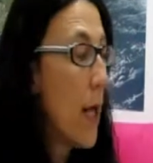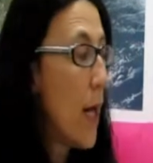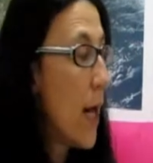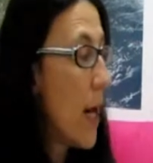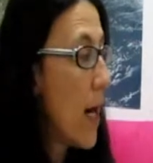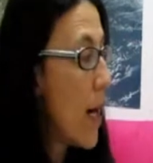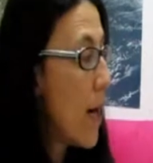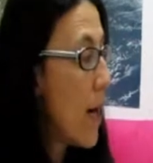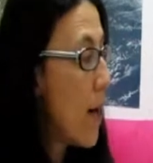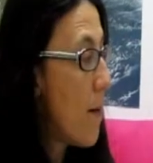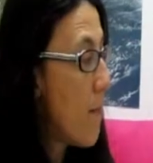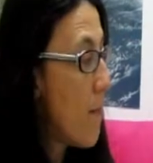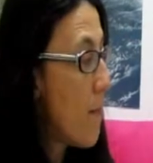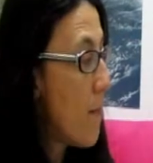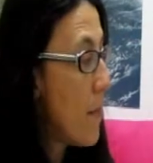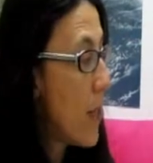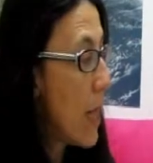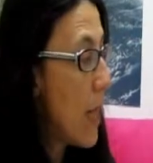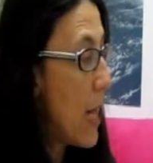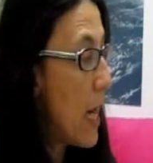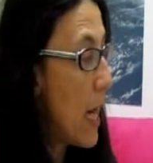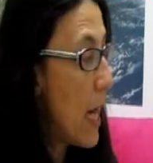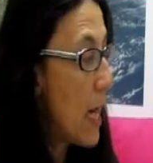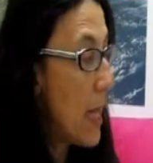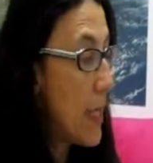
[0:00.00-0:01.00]

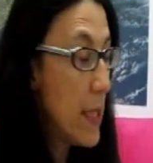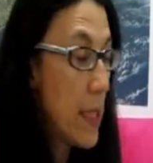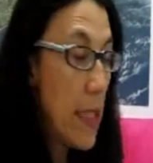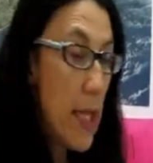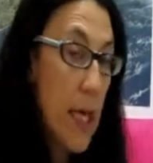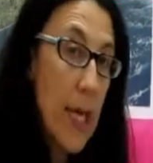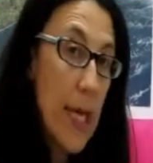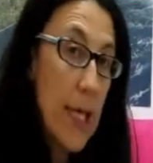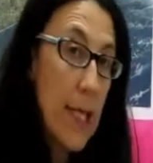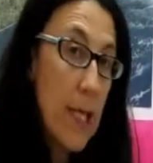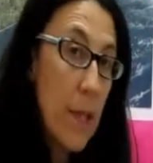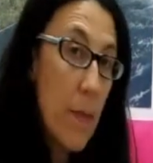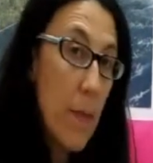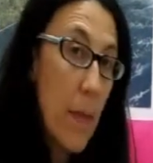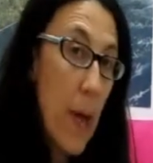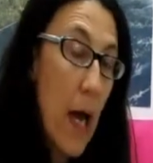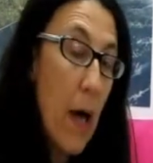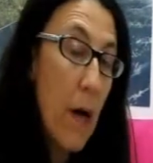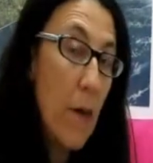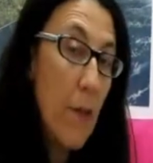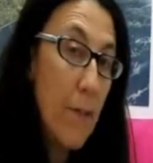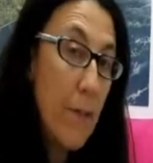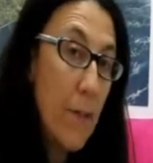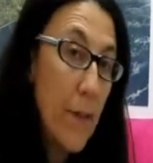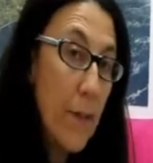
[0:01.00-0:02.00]
And there's
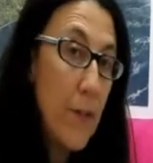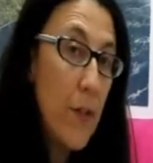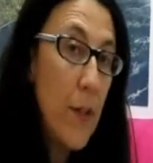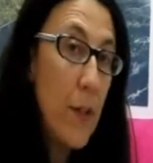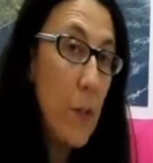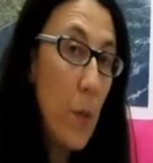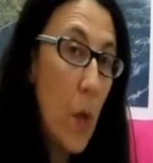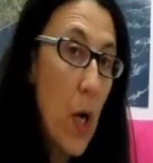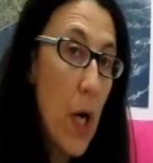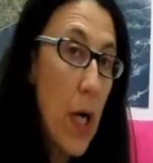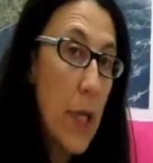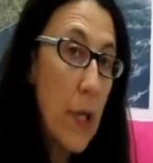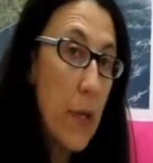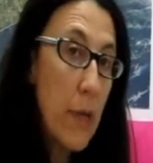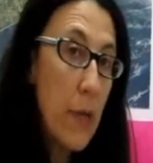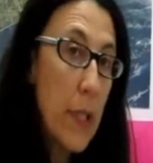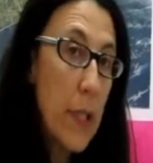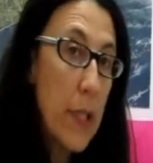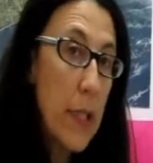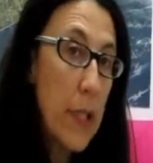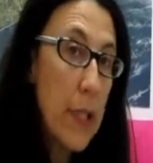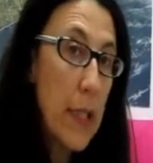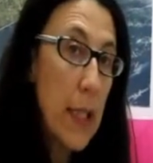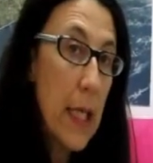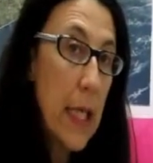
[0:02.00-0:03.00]
about 50
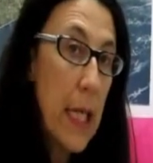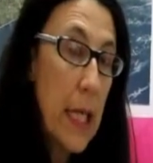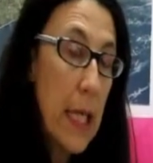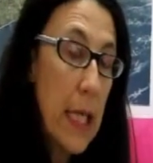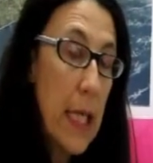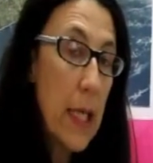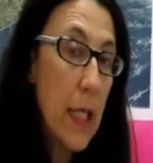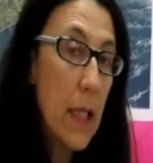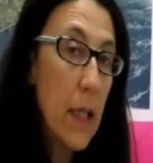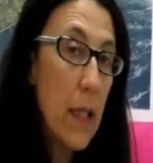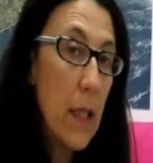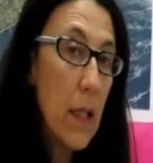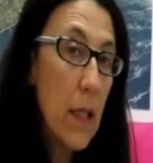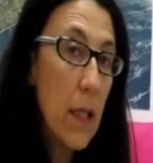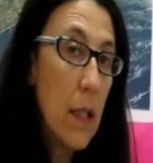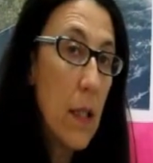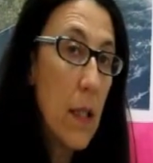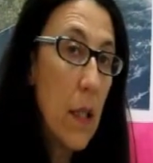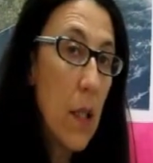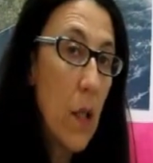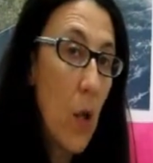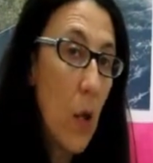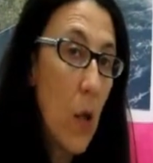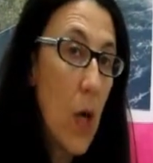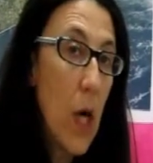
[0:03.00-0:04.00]
wineries in
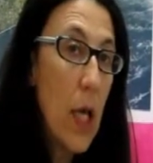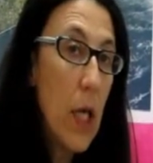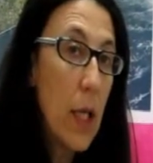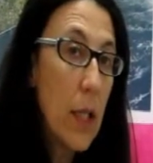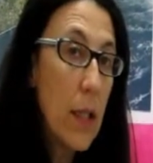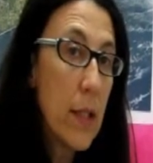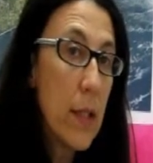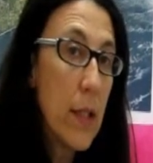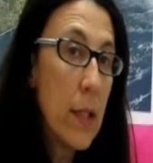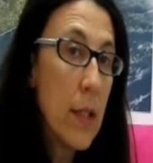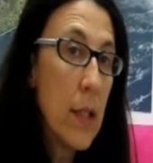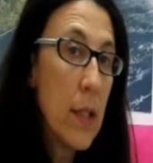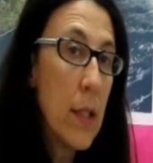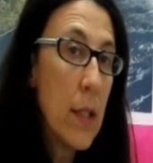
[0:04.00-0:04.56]
Long Island,